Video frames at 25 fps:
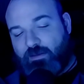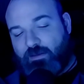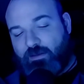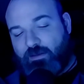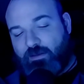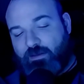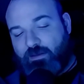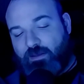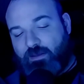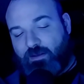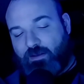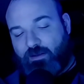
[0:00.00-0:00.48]

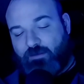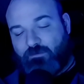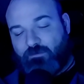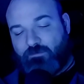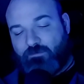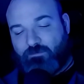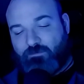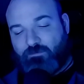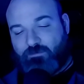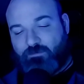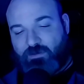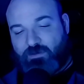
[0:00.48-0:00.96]
And
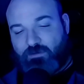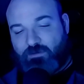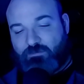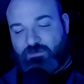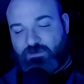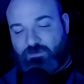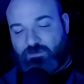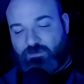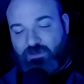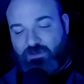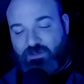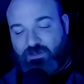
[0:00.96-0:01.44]
I've come
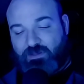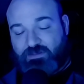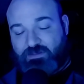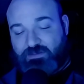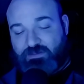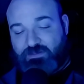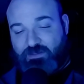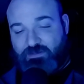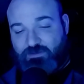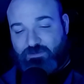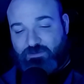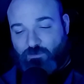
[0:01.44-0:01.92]
to realize
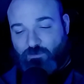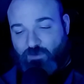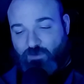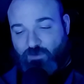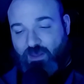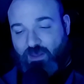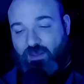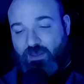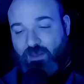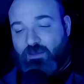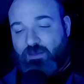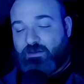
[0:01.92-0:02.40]
that's
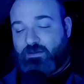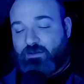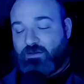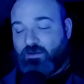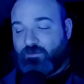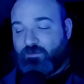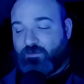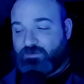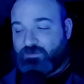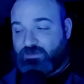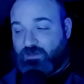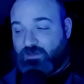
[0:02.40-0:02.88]
okay, and
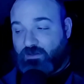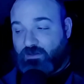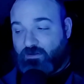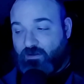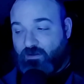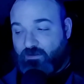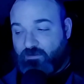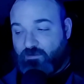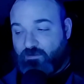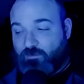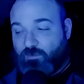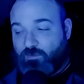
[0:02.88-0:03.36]
I've seen
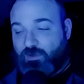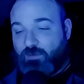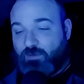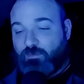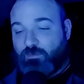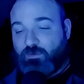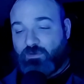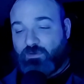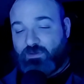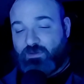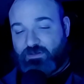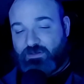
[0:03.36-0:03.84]
other
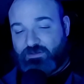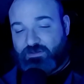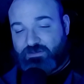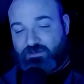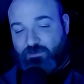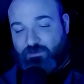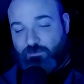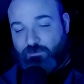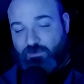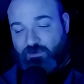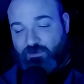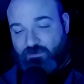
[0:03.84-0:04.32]
people in a
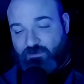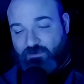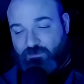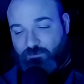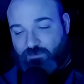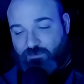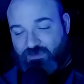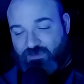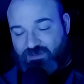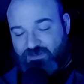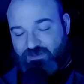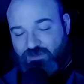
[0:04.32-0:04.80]
similar
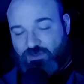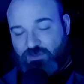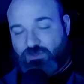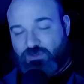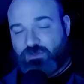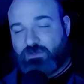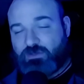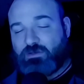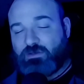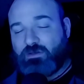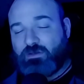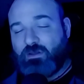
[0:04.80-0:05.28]

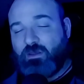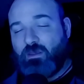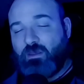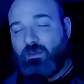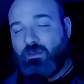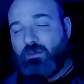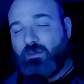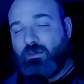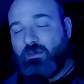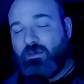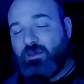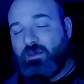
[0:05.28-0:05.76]
position
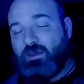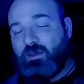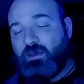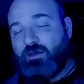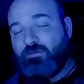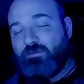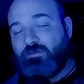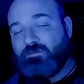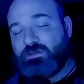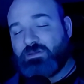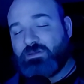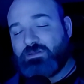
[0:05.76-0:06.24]

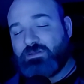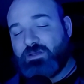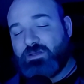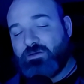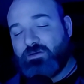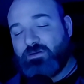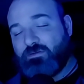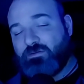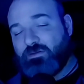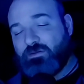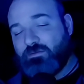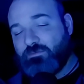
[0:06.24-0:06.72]
have to
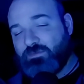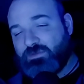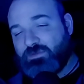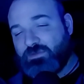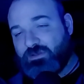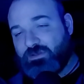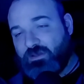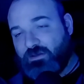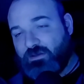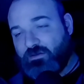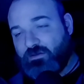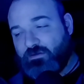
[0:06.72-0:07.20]
tell
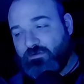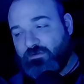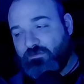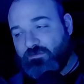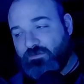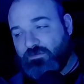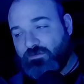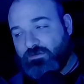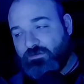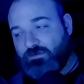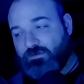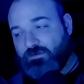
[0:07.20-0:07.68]

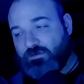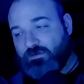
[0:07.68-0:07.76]
themselves,